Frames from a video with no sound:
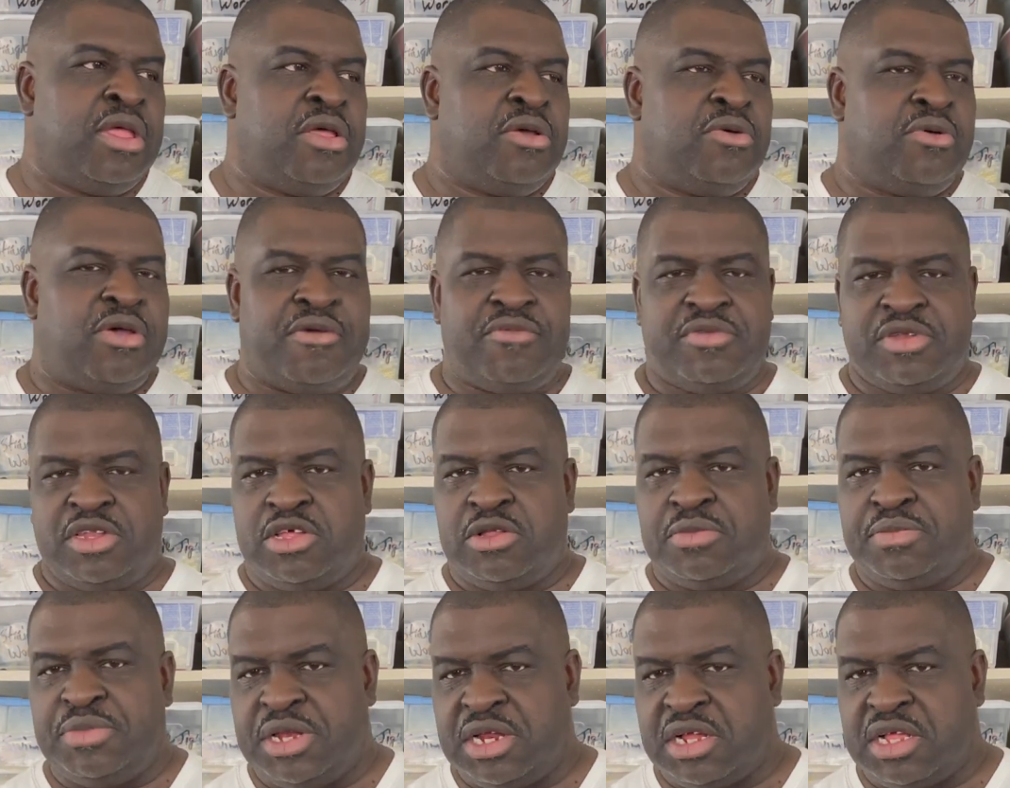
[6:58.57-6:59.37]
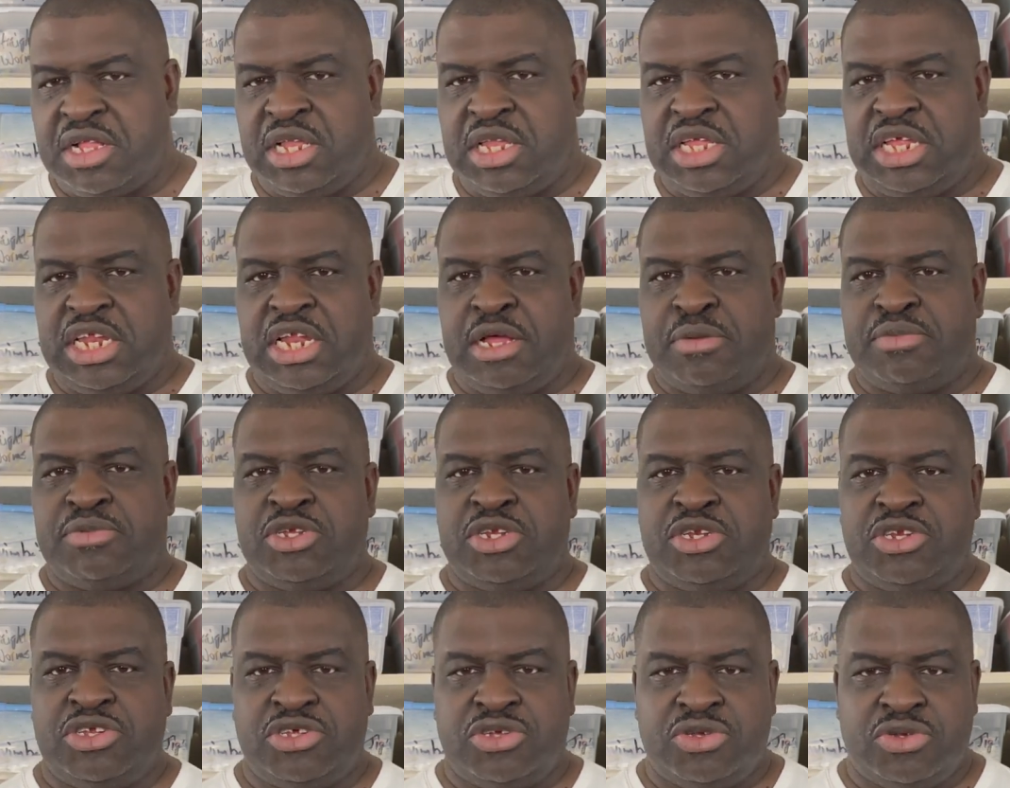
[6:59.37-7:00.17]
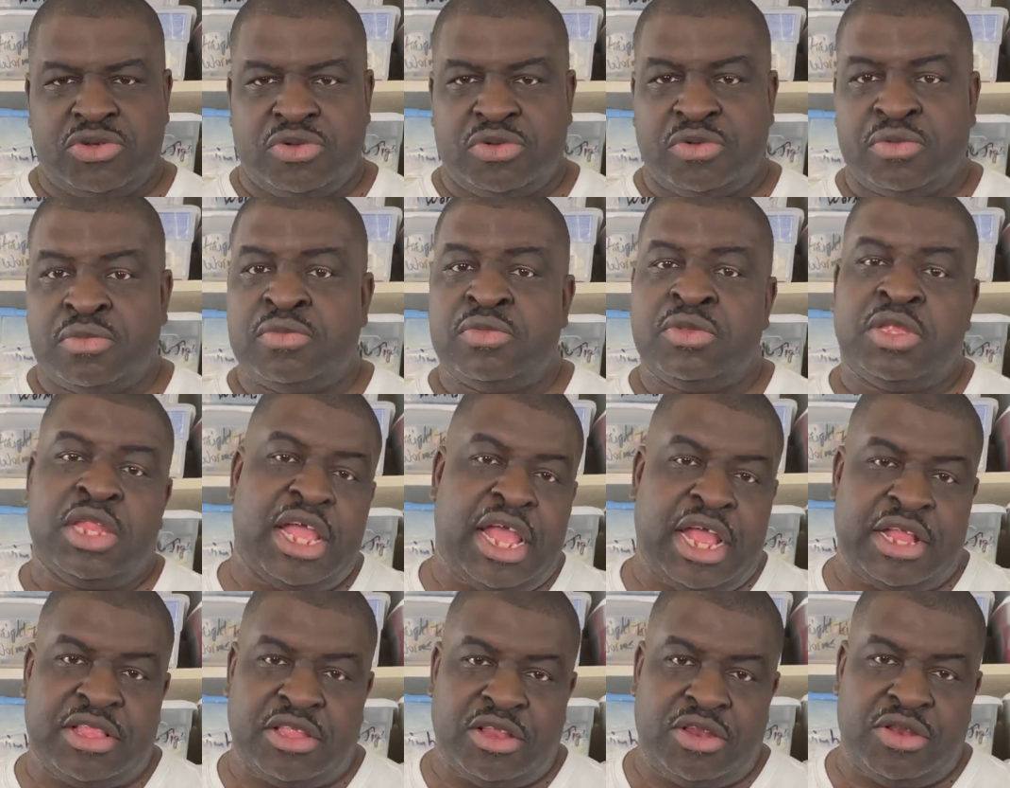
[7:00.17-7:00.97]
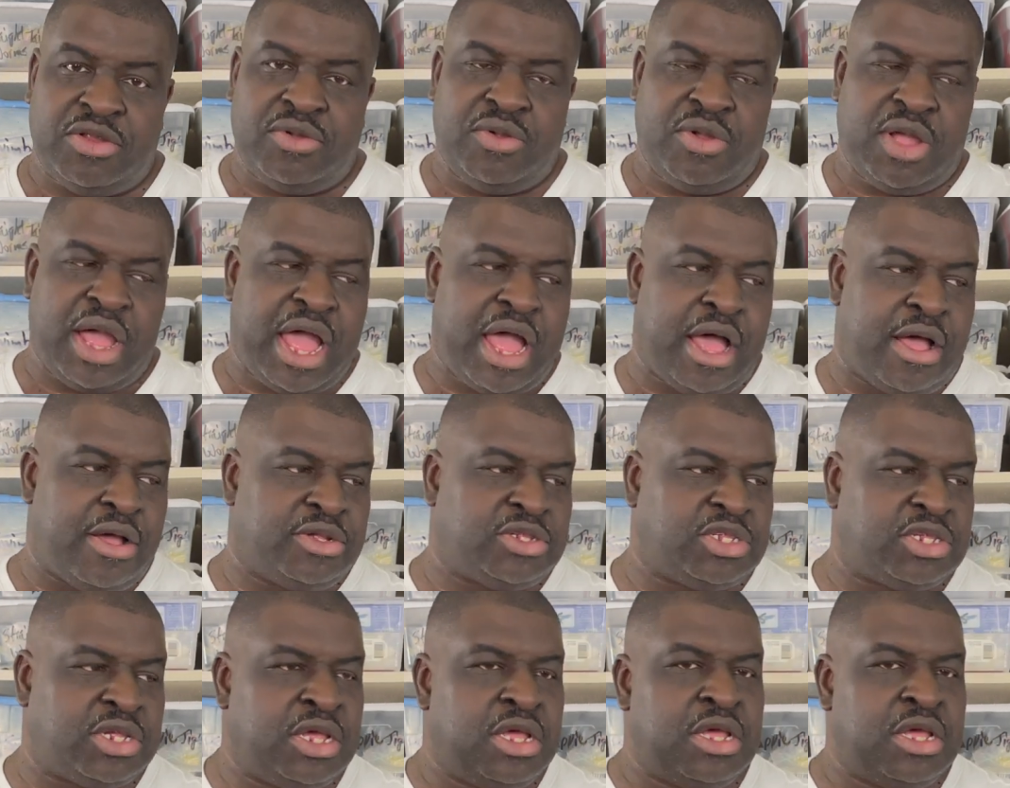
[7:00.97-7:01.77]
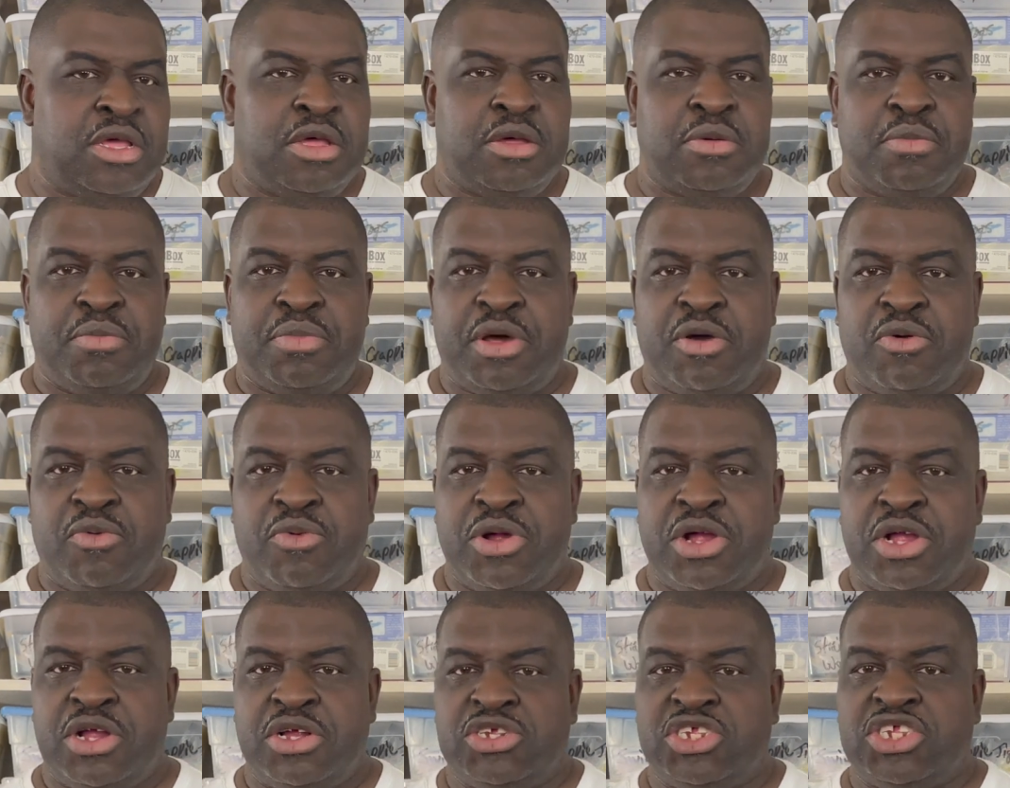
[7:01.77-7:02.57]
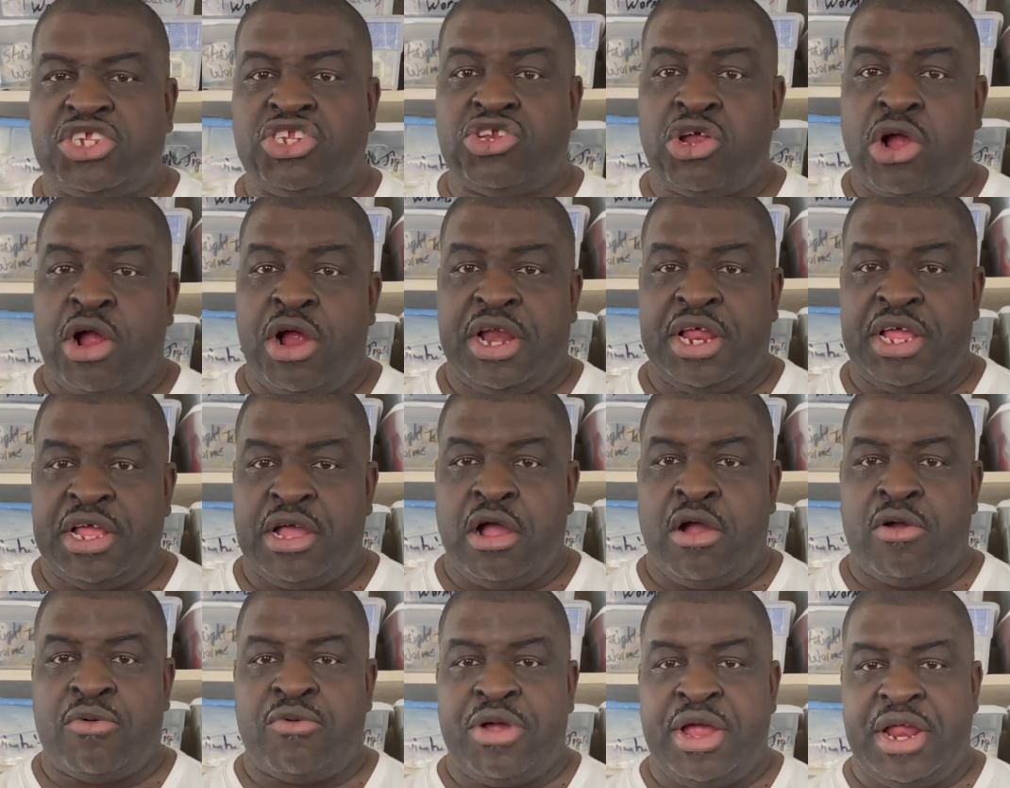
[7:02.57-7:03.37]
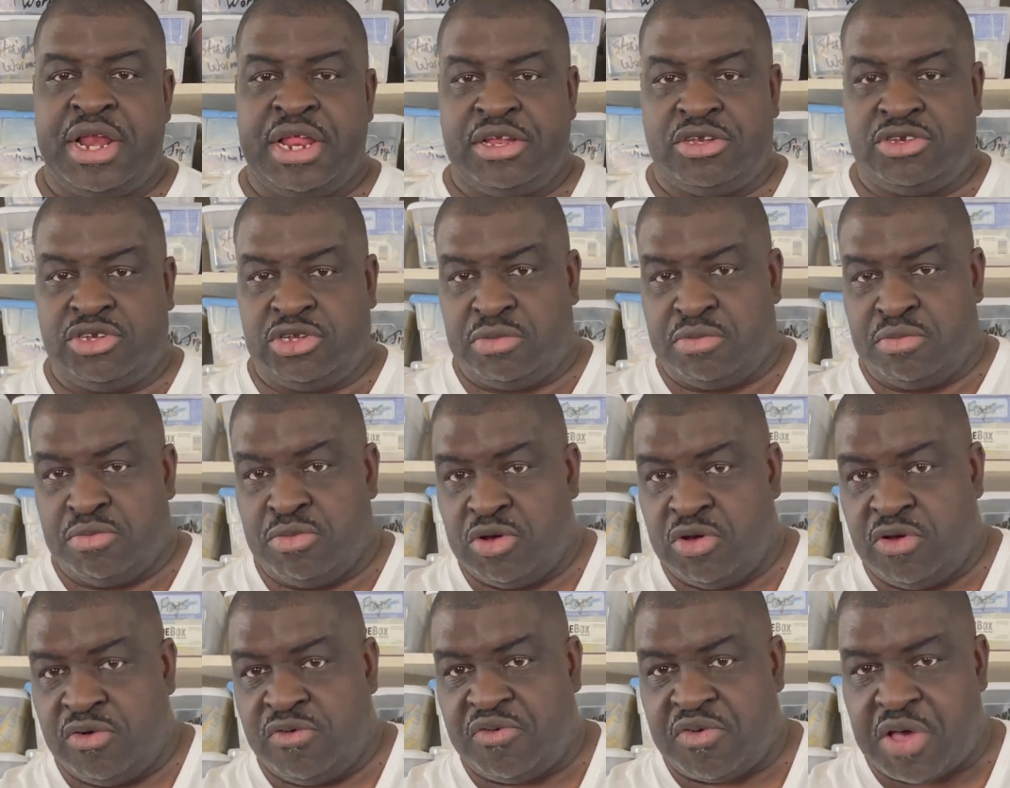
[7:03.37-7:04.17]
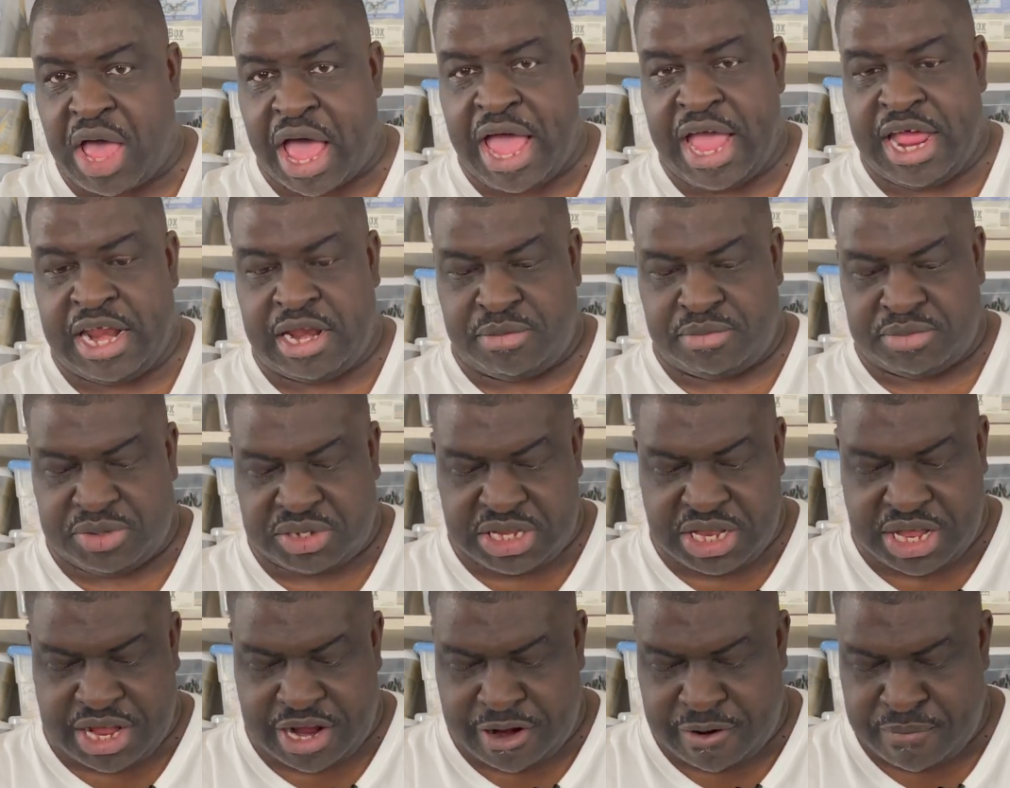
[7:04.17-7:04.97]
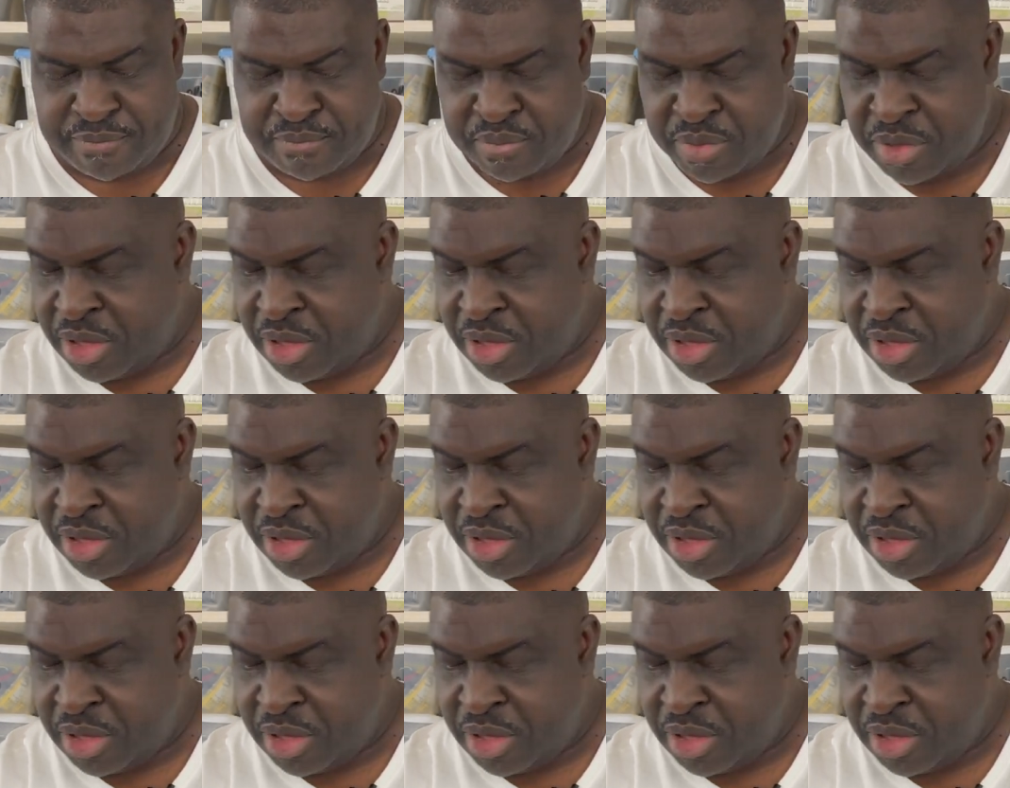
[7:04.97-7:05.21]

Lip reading: We have a little bit of cleanup to do at the new house, but we're starting already to move items there.